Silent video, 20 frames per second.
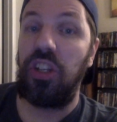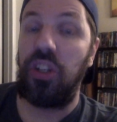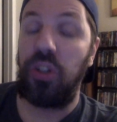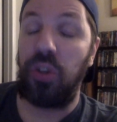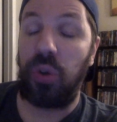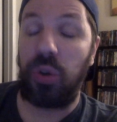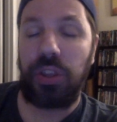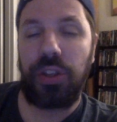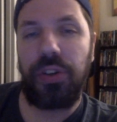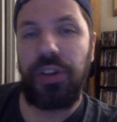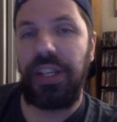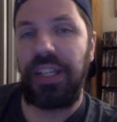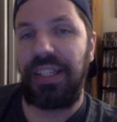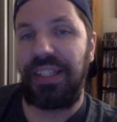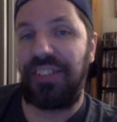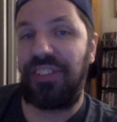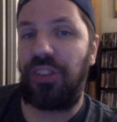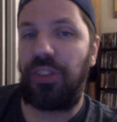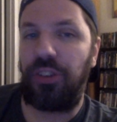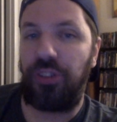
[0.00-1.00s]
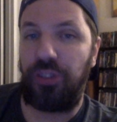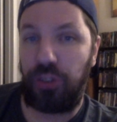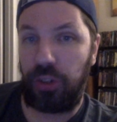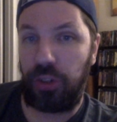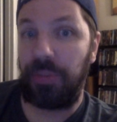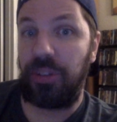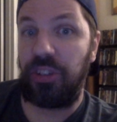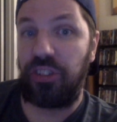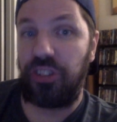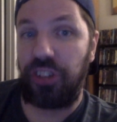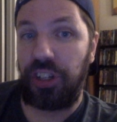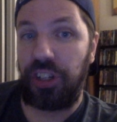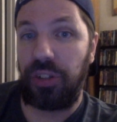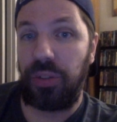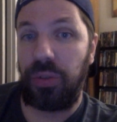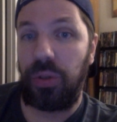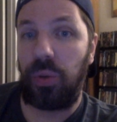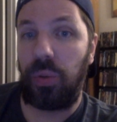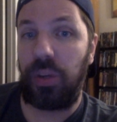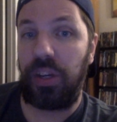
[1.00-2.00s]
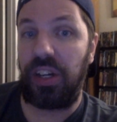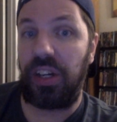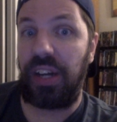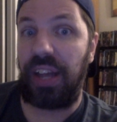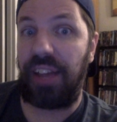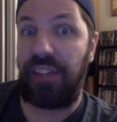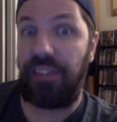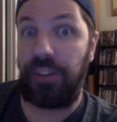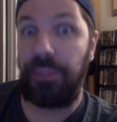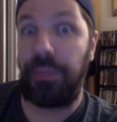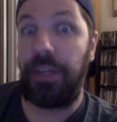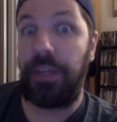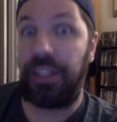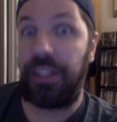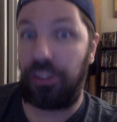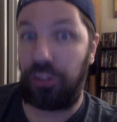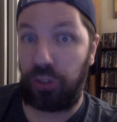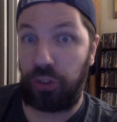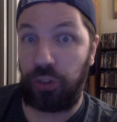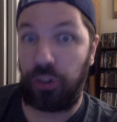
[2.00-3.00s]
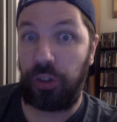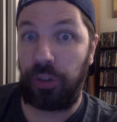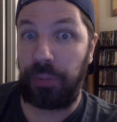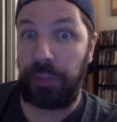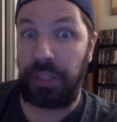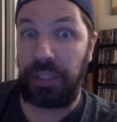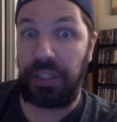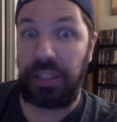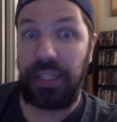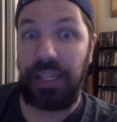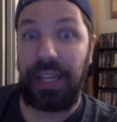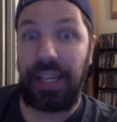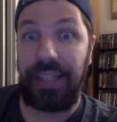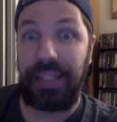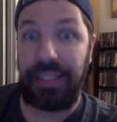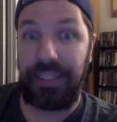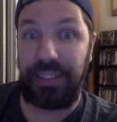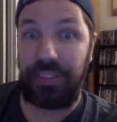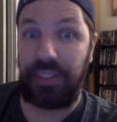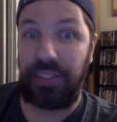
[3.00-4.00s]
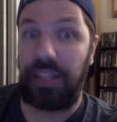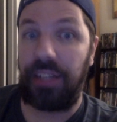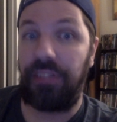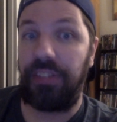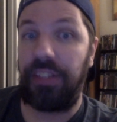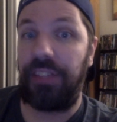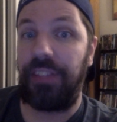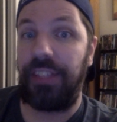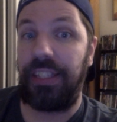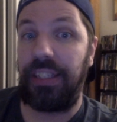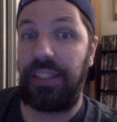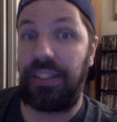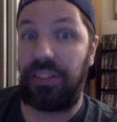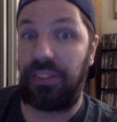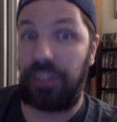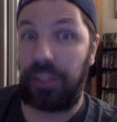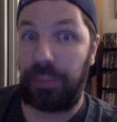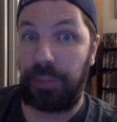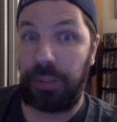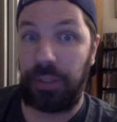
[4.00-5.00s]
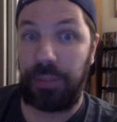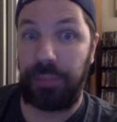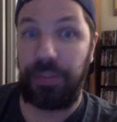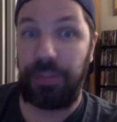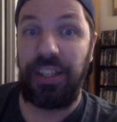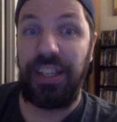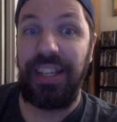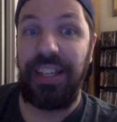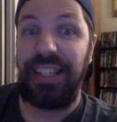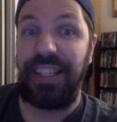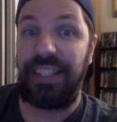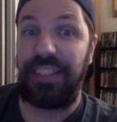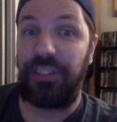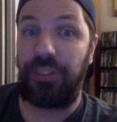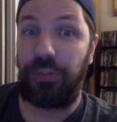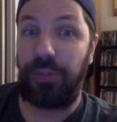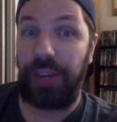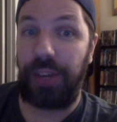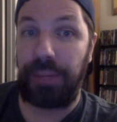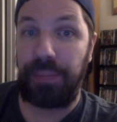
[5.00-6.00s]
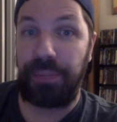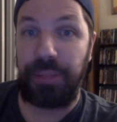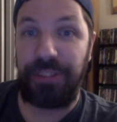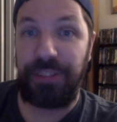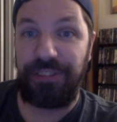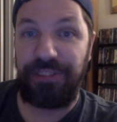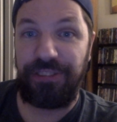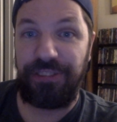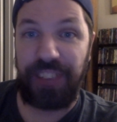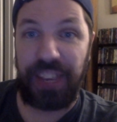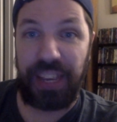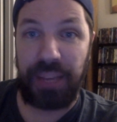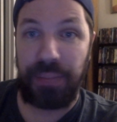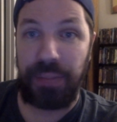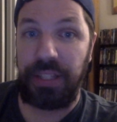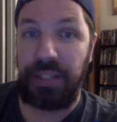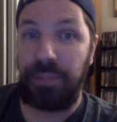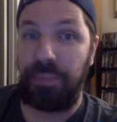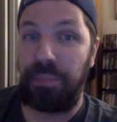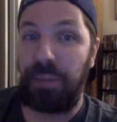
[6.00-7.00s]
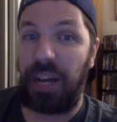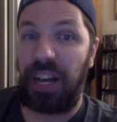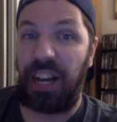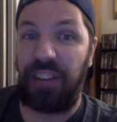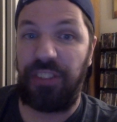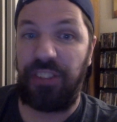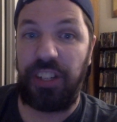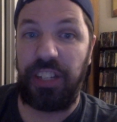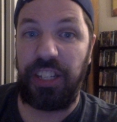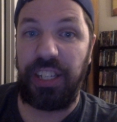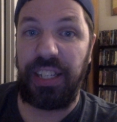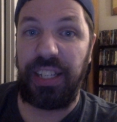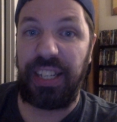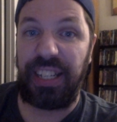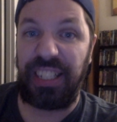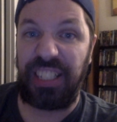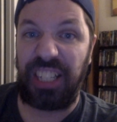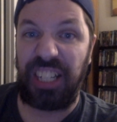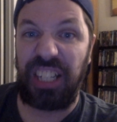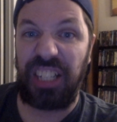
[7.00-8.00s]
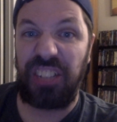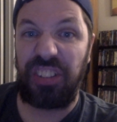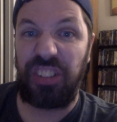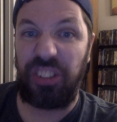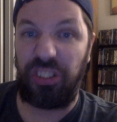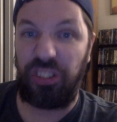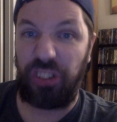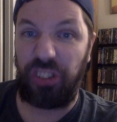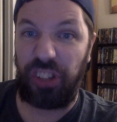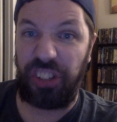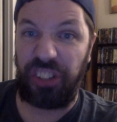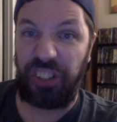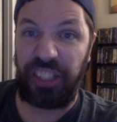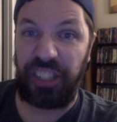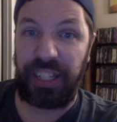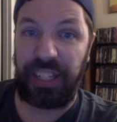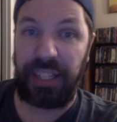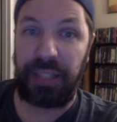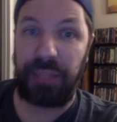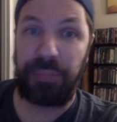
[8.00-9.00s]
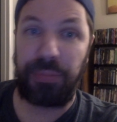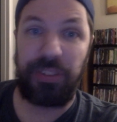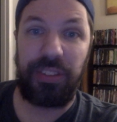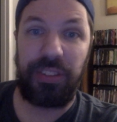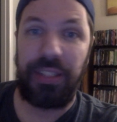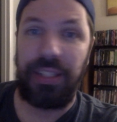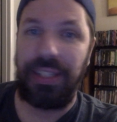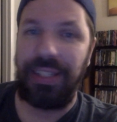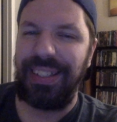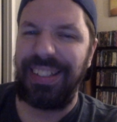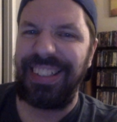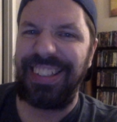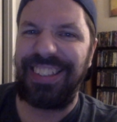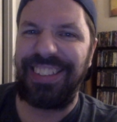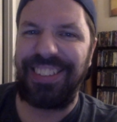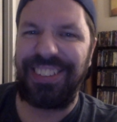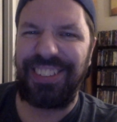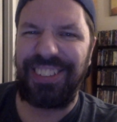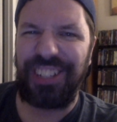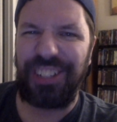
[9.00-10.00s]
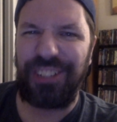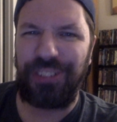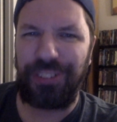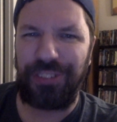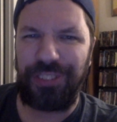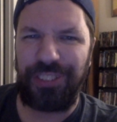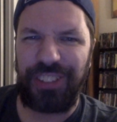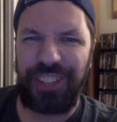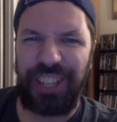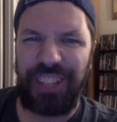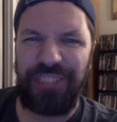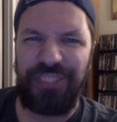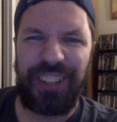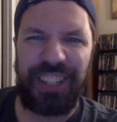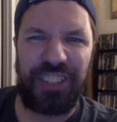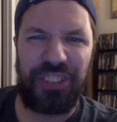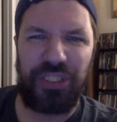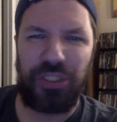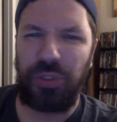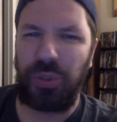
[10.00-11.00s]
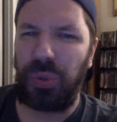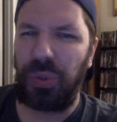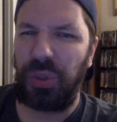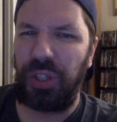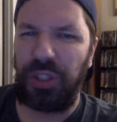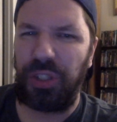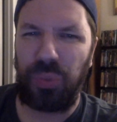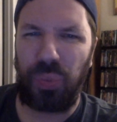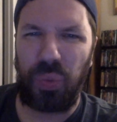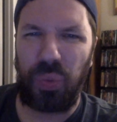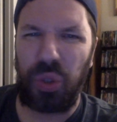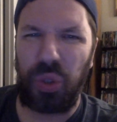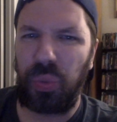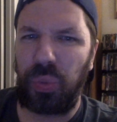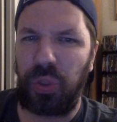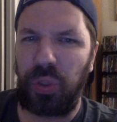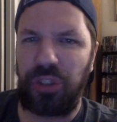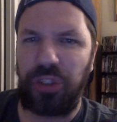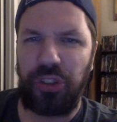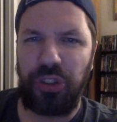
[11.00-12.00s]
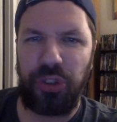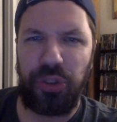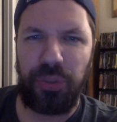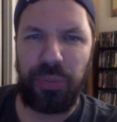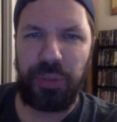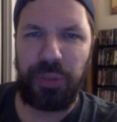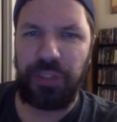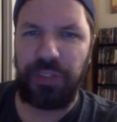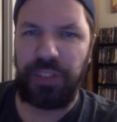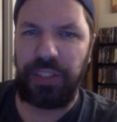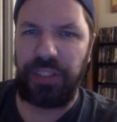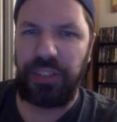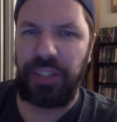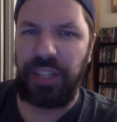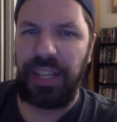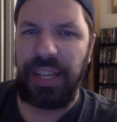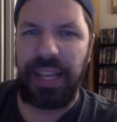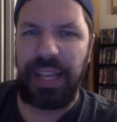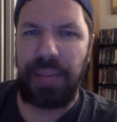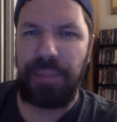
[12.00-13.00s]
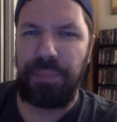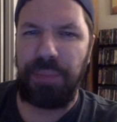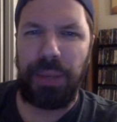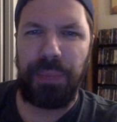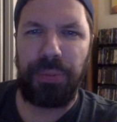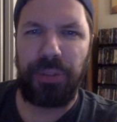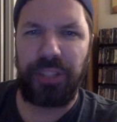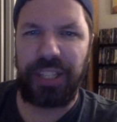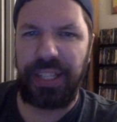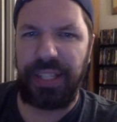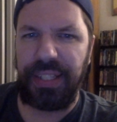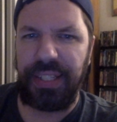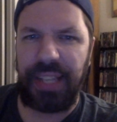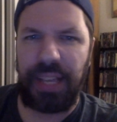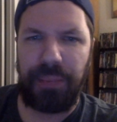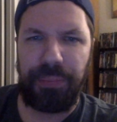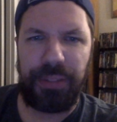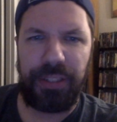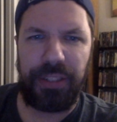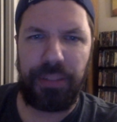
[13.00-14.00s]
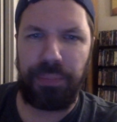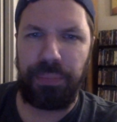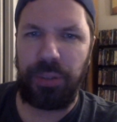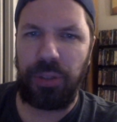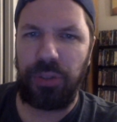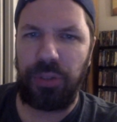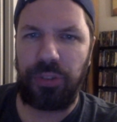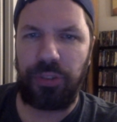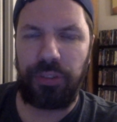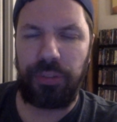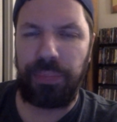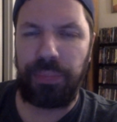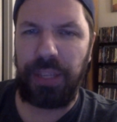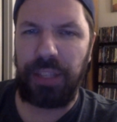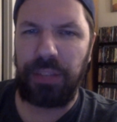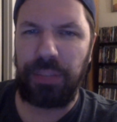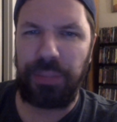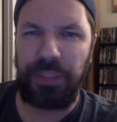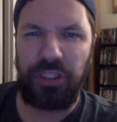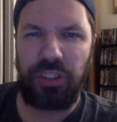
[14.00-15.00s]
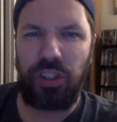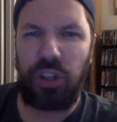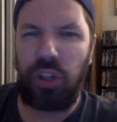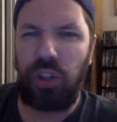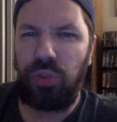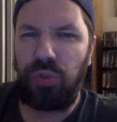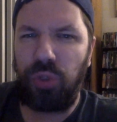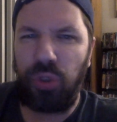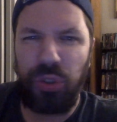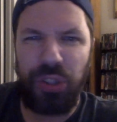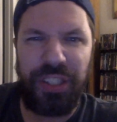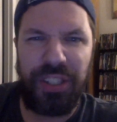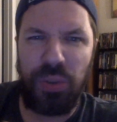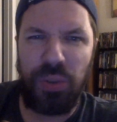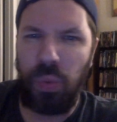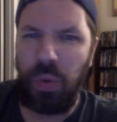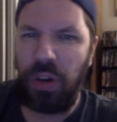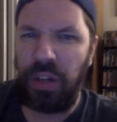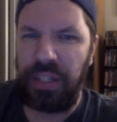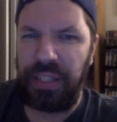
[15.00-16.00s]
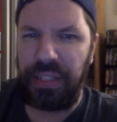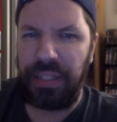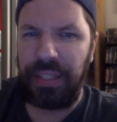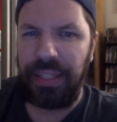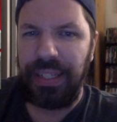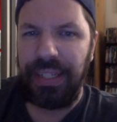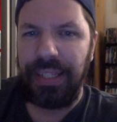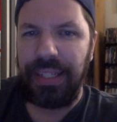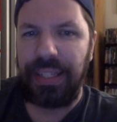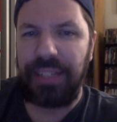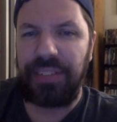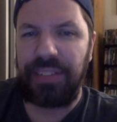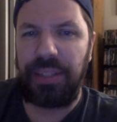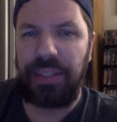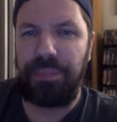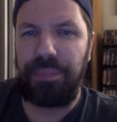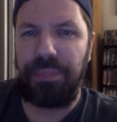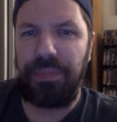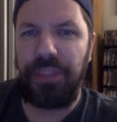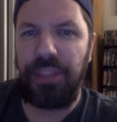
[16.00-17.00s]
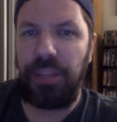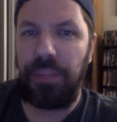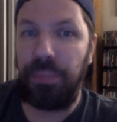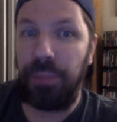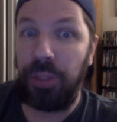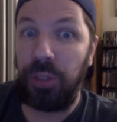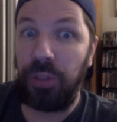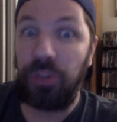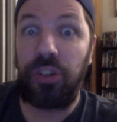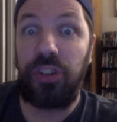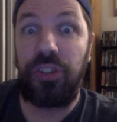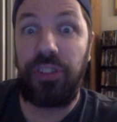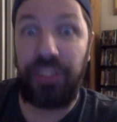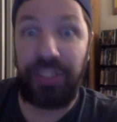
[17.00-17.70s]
North Korea is the Truman Show, where everybody is Truman, and instead of living in the suburbs, it's rampant famine, poverty, and concentration camps. It's the stuff of sci-fi stories, World War II movies, and people kidnapped in abusers' basements all rolled into one. Except the abuser is a